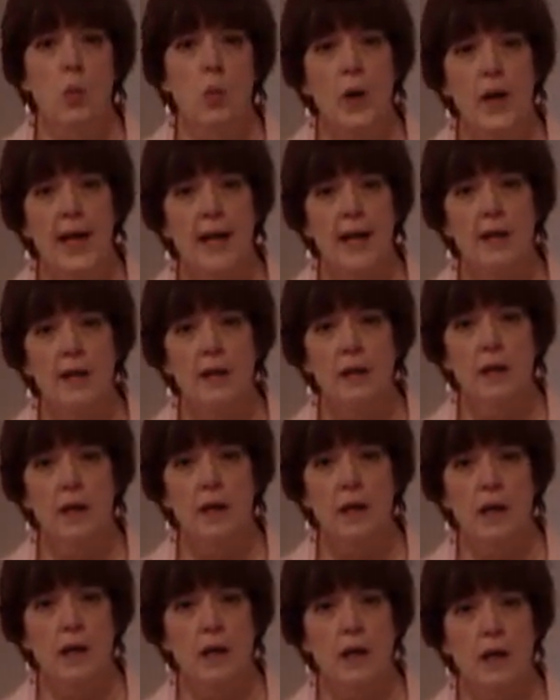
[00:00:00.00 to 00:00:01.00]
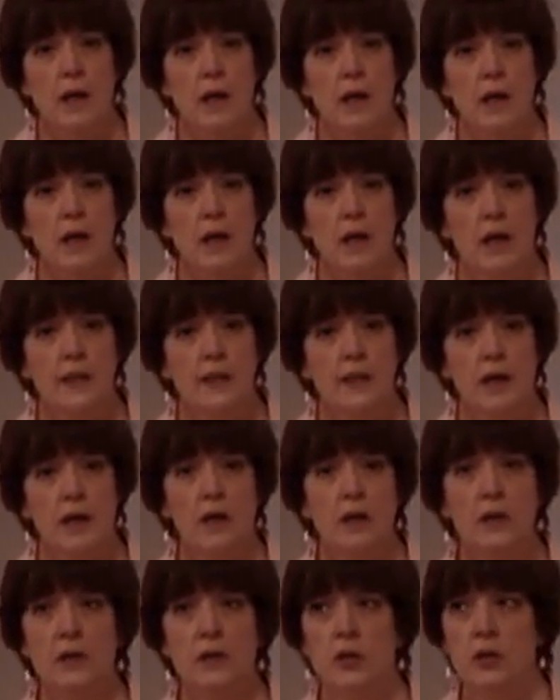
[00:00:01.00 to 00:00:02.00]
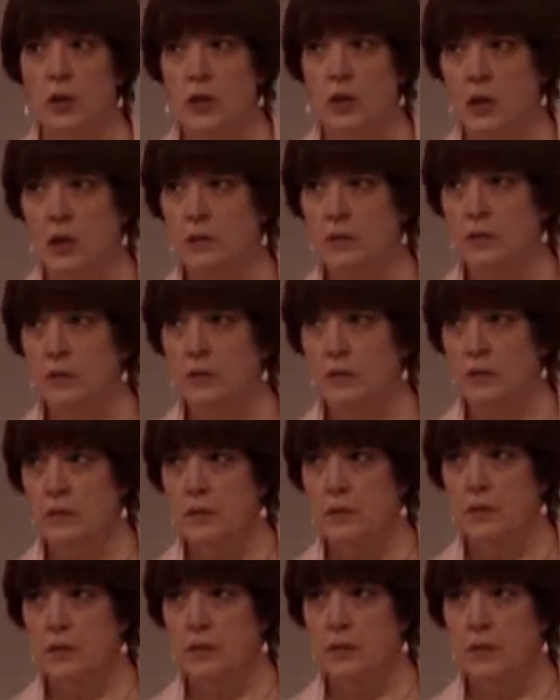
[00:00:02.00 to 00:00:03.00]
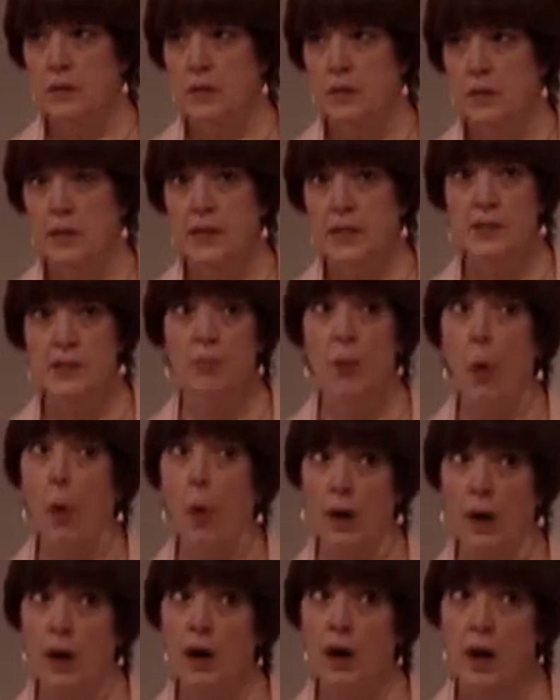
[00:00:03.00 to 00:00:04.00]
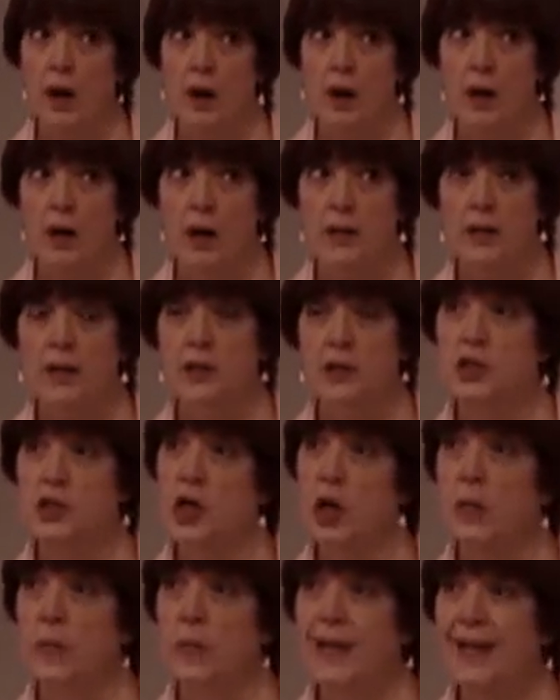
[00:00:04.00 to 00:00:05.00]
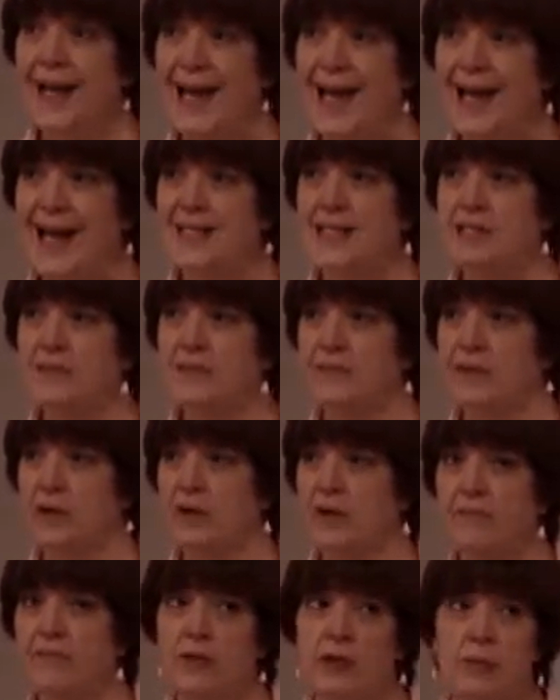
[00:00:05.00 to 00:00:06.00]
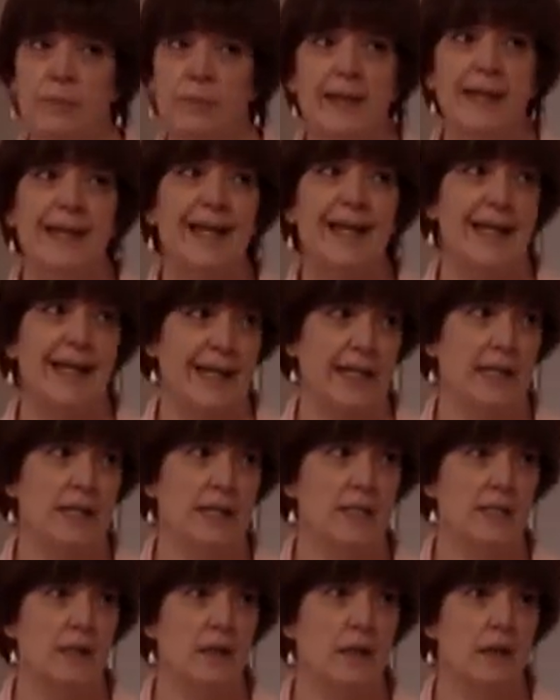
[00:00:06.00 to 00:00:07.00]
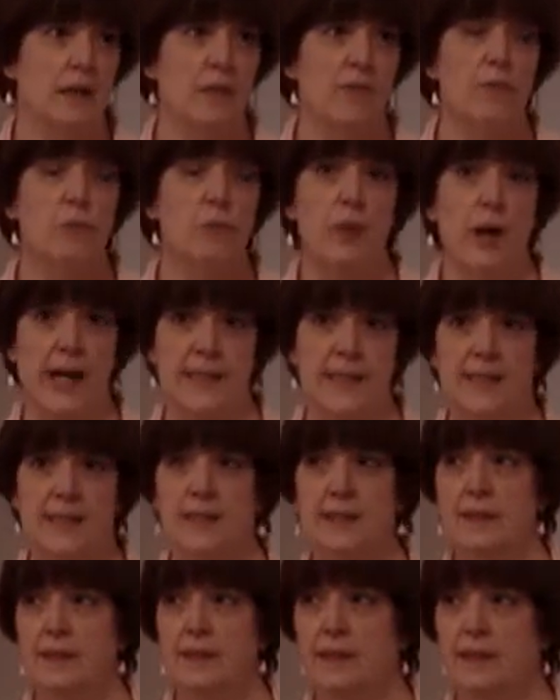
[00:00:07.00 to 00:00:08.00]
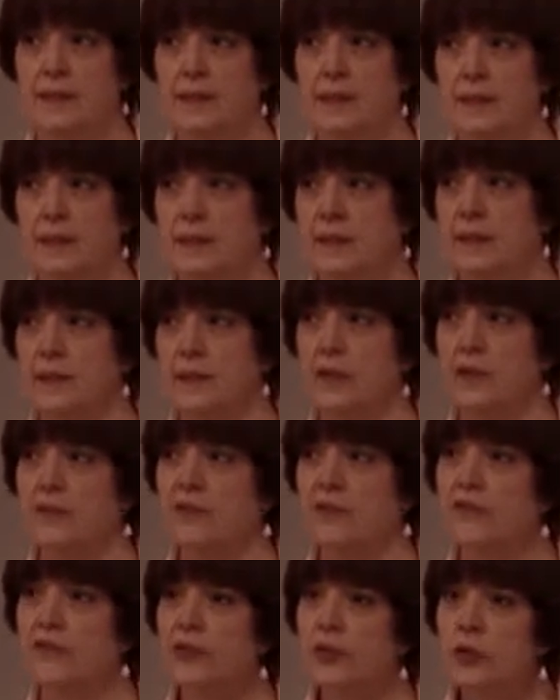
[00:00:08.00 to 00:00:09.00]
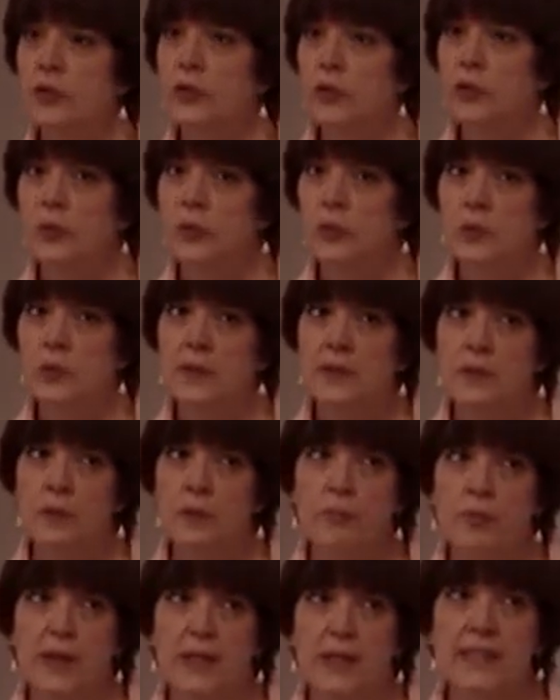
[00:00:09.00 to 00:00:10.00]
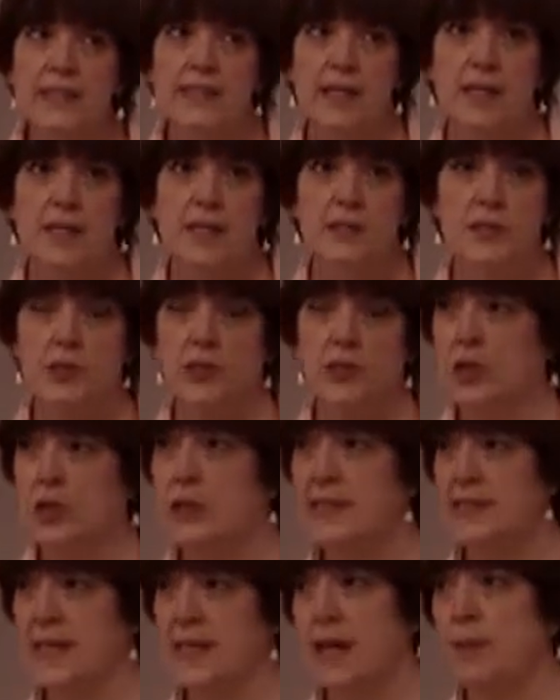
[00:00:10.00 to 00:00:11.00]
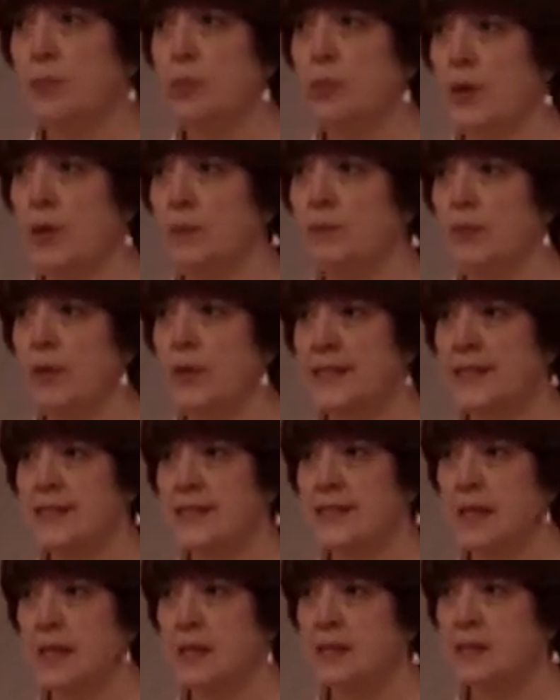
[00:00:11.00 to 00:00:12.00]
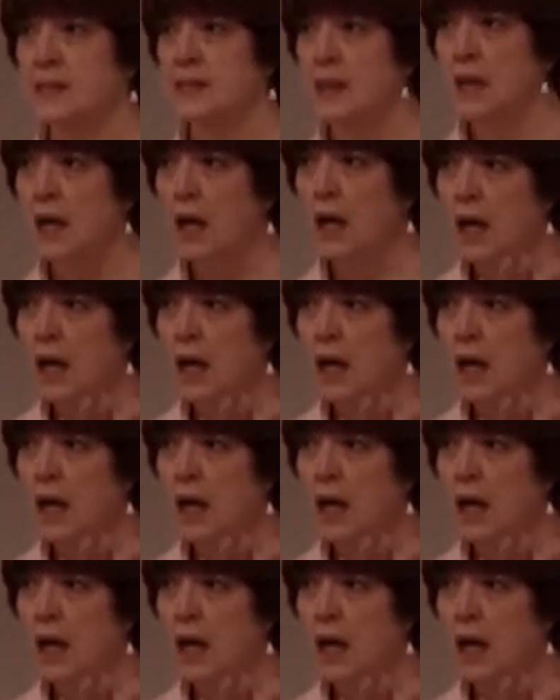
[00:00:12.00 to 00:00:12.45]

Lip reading: when a young girl is born, she already has the very, very beginnings of breast. There are a few little breast cells, they're called type 1 breast cells,